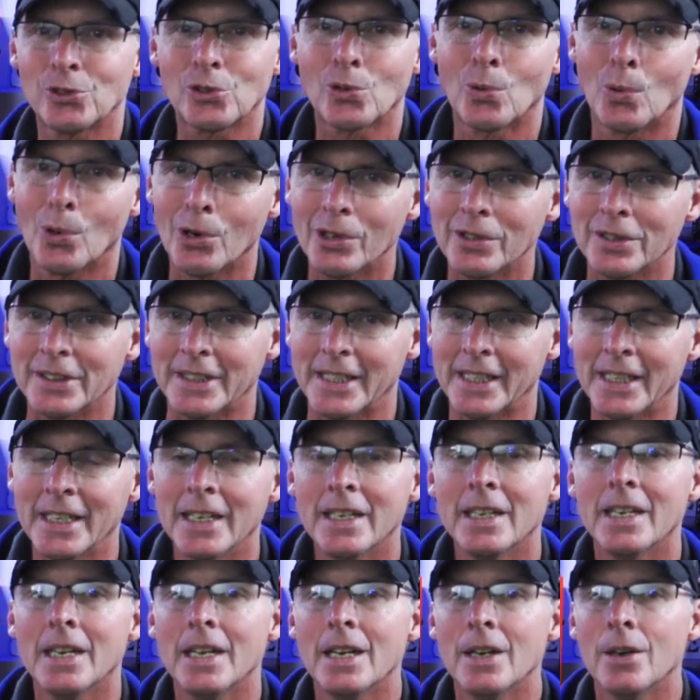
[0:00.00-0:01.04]
squirrely,
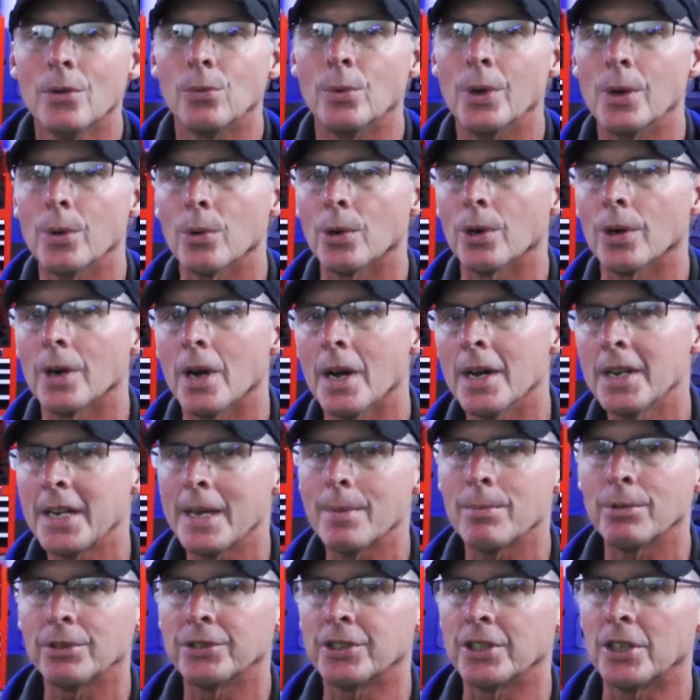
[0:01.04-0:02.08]
we were
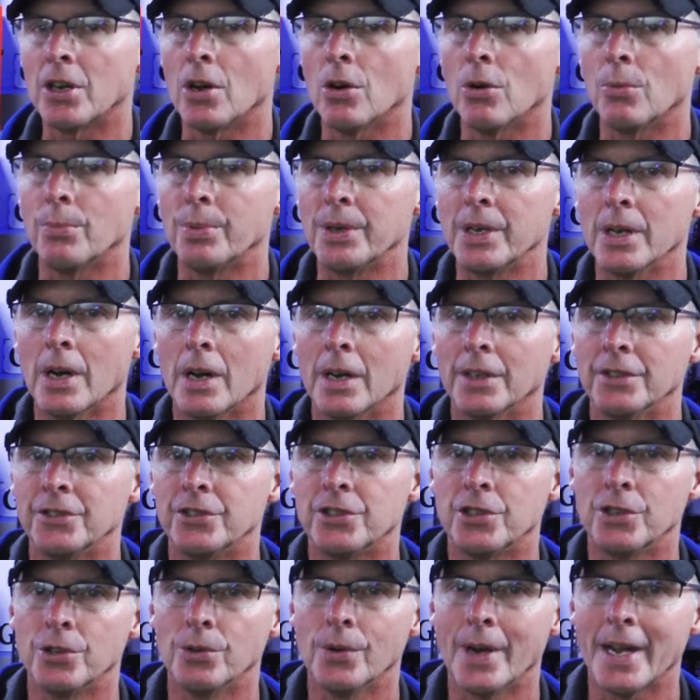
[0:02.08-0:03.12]
unable to go beyond
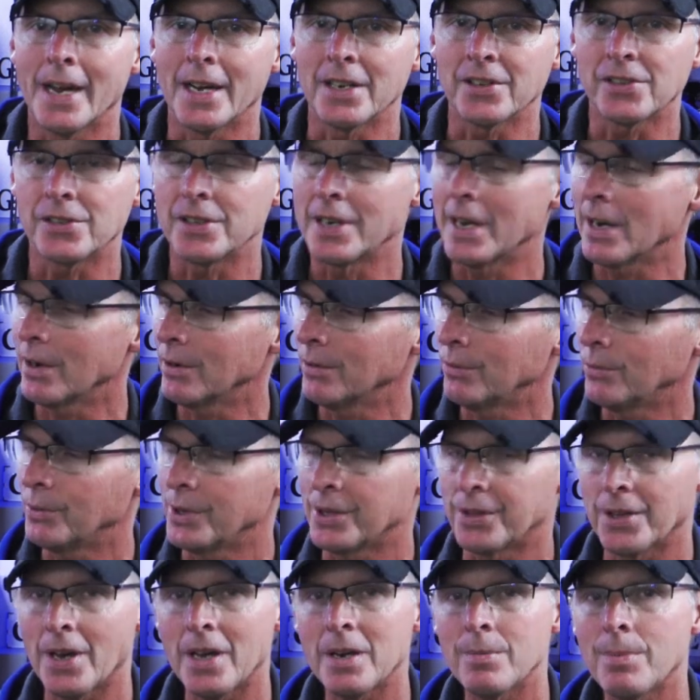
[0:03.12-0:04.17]
2S. Now,
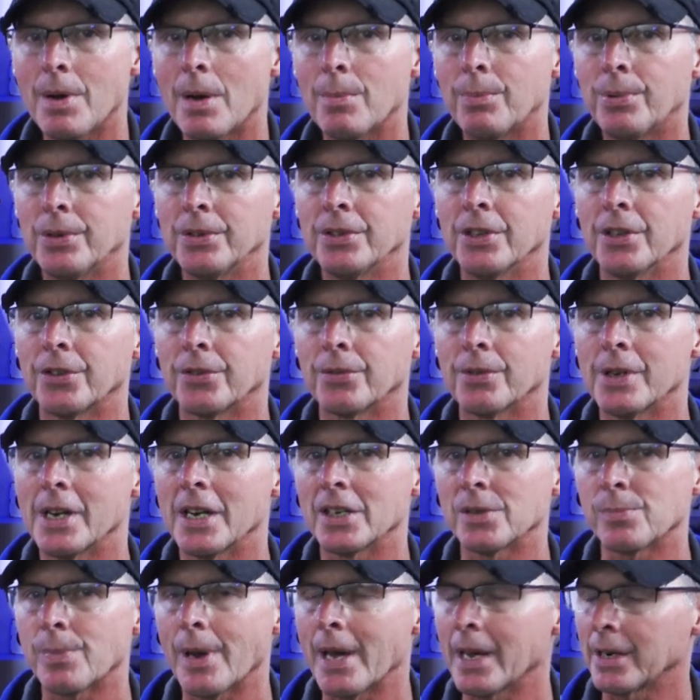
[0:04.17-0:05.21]
we thought about putting the
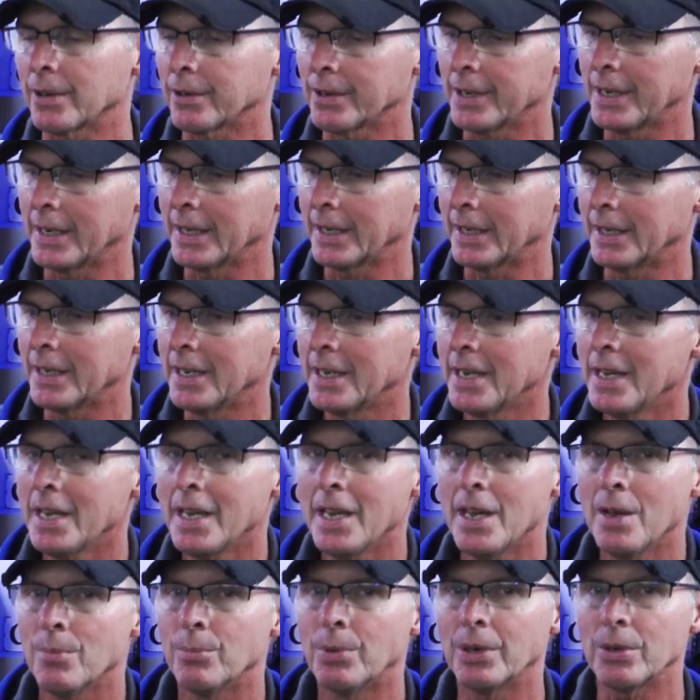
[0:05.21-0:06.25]
3S battery in it,
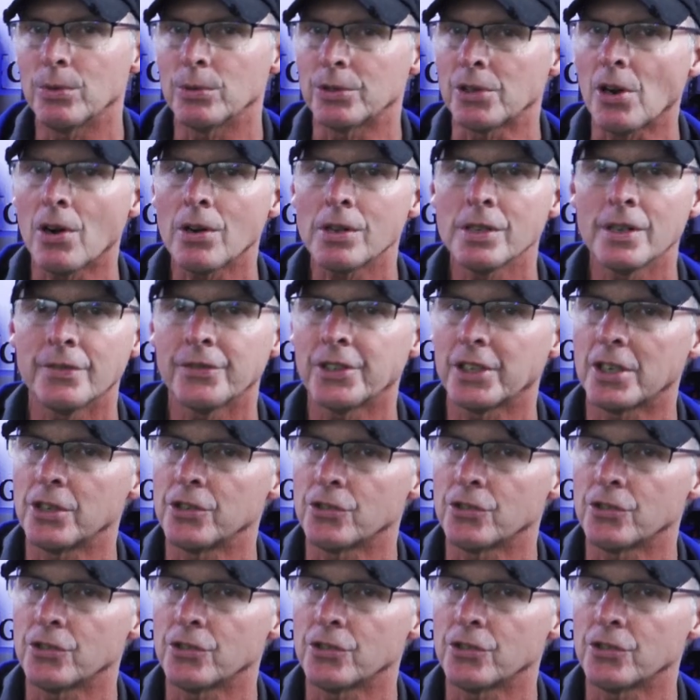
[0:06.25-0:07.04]
but it was hard enough to